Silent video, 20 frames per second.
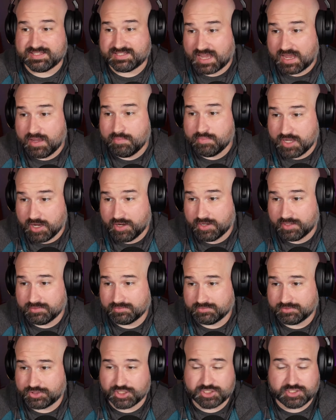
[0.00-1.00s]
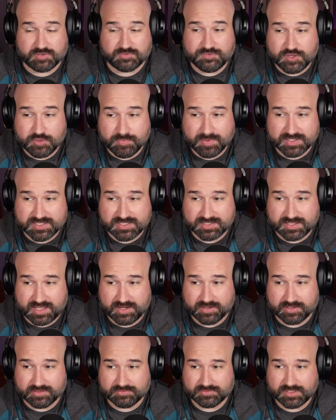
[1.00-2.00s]
Same year, just a few months
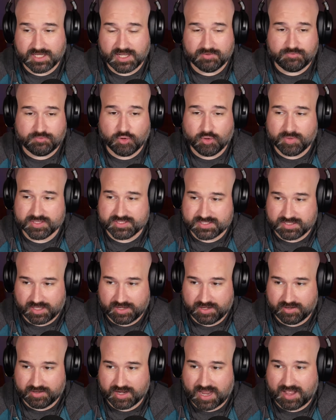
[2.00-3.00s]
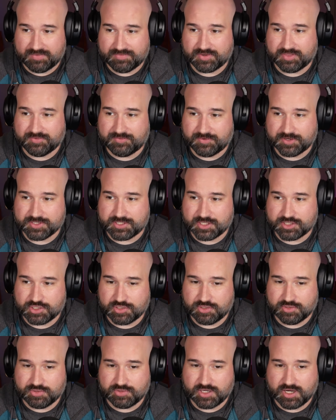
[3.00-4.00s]
later, uh, four months later, after the first
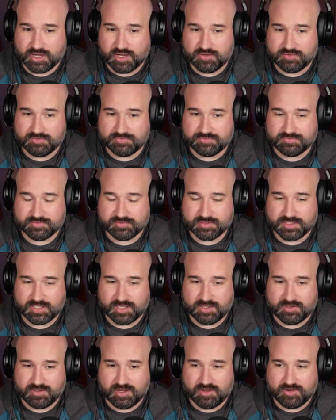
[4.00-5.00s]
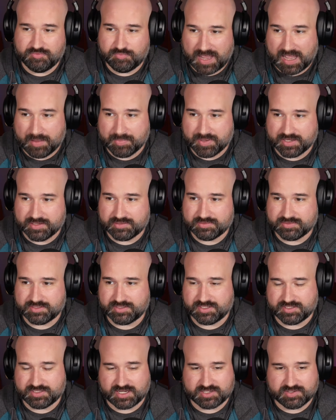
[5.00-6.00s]
issue of uh, of Batman
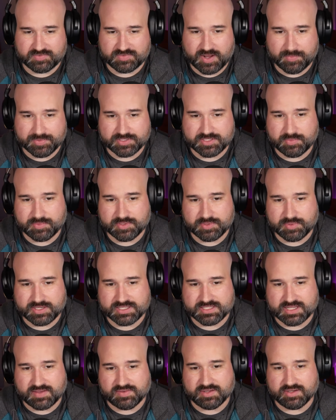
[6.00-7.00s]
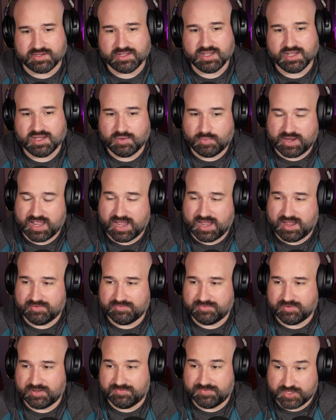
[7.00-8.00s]
Detective Comics number twenty seven, we
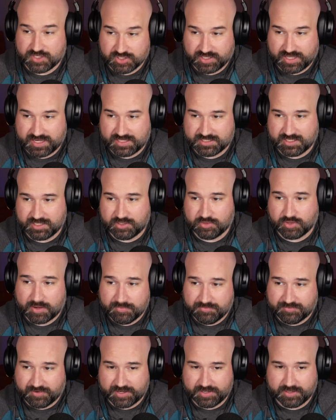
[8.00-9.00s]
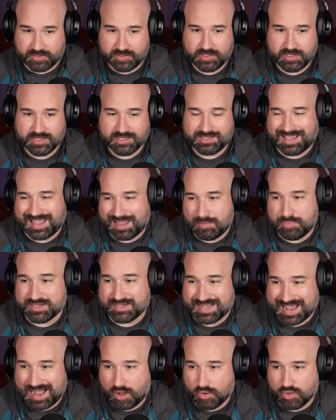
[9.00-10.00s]
have a vigilante crime fighter, cape
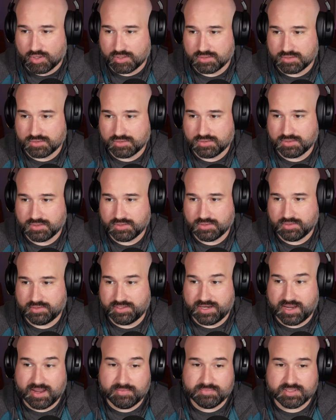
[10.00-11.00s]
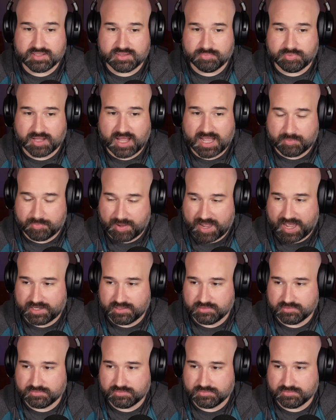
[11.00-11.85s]
and cowl, named the Black Bat,